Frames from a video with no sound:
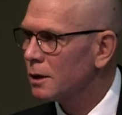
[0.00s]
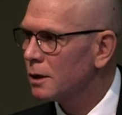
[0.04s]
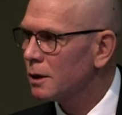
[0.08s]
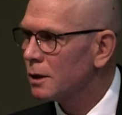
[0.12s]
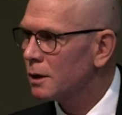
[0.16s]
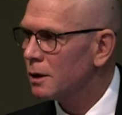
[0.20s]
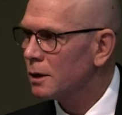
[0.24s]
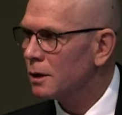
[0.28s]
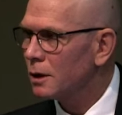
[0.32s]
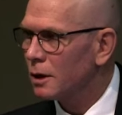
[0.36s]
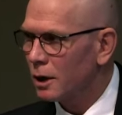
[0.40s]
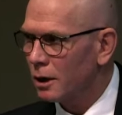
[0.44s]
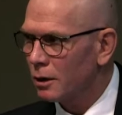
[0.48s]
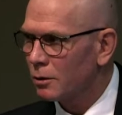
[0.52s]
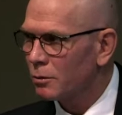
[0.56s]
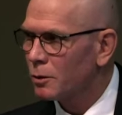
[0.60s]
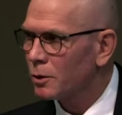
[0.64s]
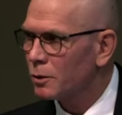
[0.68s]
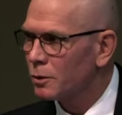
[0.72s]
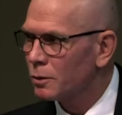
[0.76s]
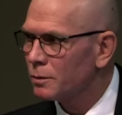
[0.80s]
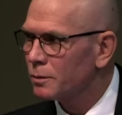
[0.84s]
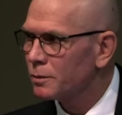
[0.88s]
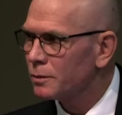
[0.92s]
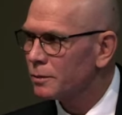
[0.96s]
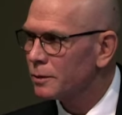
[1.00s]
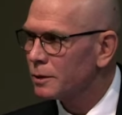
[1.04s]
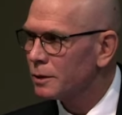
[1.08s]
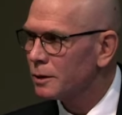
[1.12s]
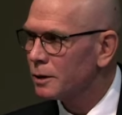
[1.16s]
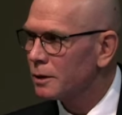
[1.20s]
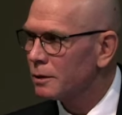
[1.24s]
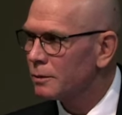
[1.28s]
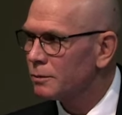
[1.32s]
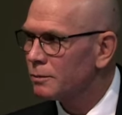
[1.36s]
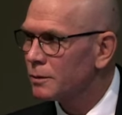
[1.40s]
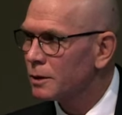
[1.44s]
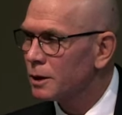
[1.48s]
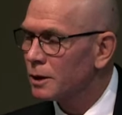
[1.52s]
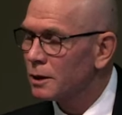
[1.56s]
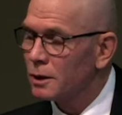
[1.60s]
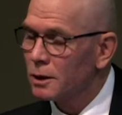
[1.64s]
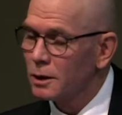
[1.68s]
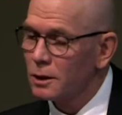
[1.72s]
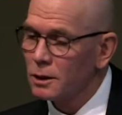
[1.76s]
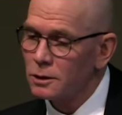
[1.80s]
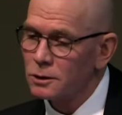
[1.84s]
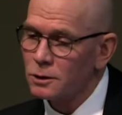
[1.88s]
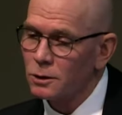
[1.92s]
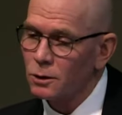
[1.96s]
uh ECMO. Yeah.
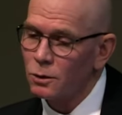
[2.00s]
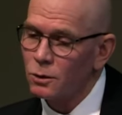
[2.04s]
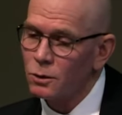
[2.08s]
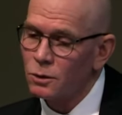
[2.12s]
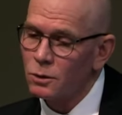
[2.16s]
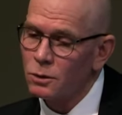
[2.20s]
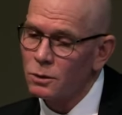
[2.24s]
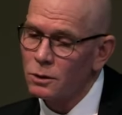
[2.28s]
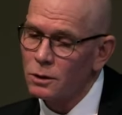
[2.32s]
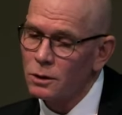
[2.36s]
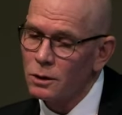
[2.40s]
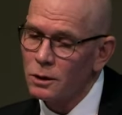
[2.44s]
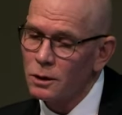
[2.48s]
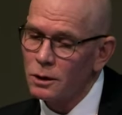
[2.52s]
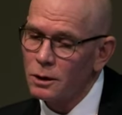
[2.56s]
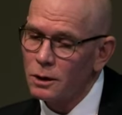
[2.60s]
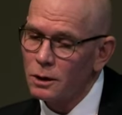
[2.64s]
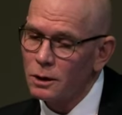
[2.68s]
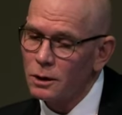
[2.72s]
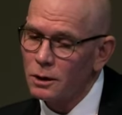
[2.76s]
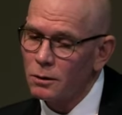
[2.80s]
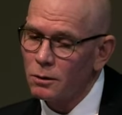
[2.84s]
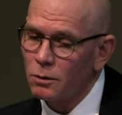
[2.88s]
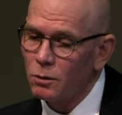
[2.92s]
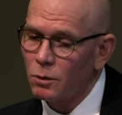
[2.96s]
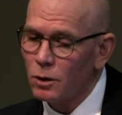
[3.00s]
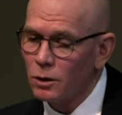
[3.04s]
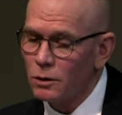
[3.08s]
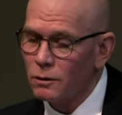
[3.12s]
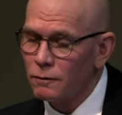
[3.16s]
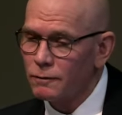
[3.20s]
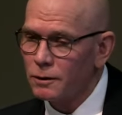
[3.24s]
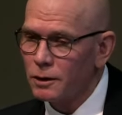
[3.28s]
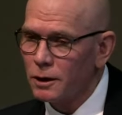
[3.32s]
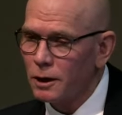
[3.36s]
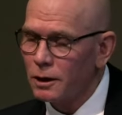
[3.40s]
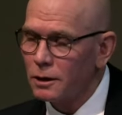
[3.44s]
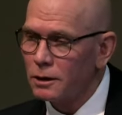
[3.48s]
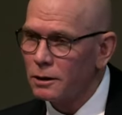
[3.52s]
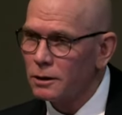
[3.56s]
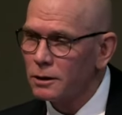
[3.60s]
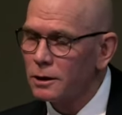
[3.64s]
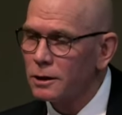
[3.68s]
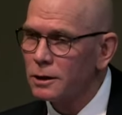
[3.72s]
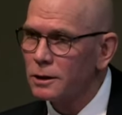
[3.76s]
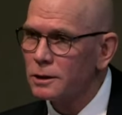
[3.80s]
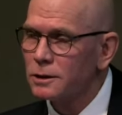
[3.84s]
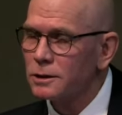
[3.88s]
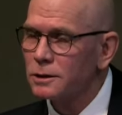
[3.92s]
So one of the other things